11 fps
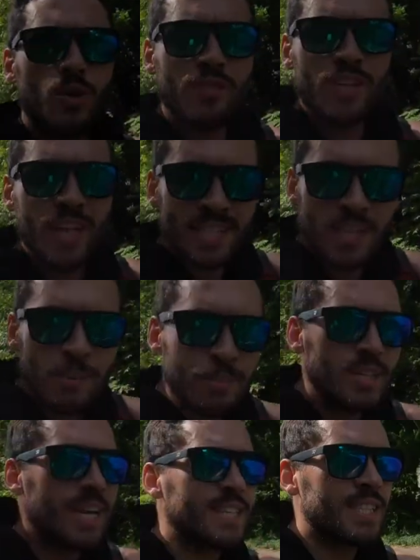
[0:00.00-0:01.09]
over the next couple of
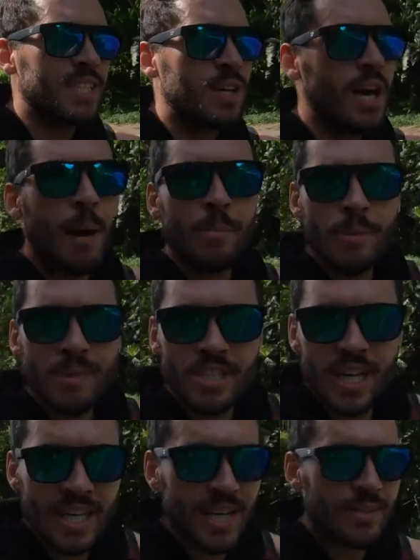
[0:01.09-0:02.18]
days, I'm going to be
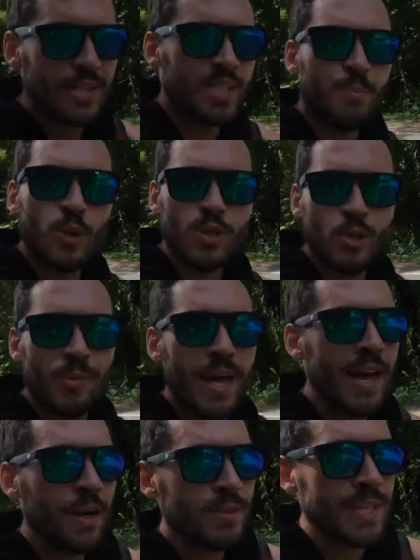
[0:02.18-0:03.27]
checking out this Puerto
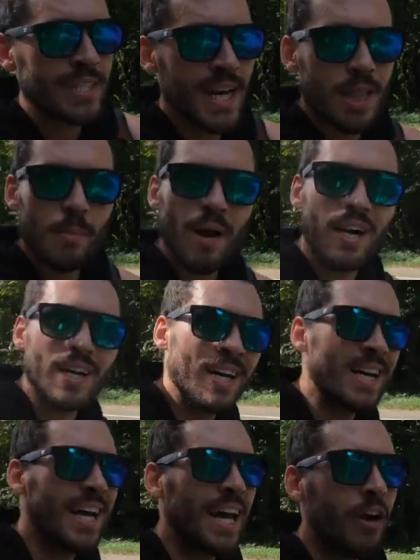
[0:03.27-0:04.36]
Viejo de Talamanca
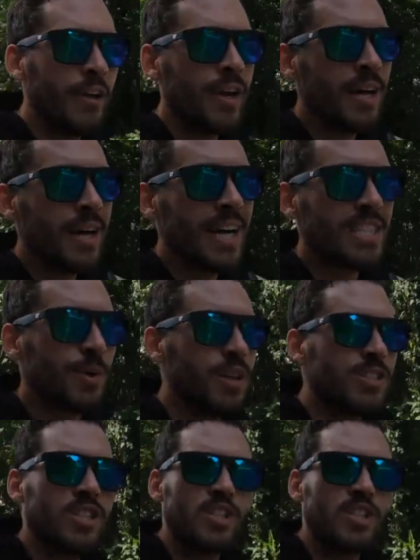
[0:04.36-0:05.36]
area, as well as the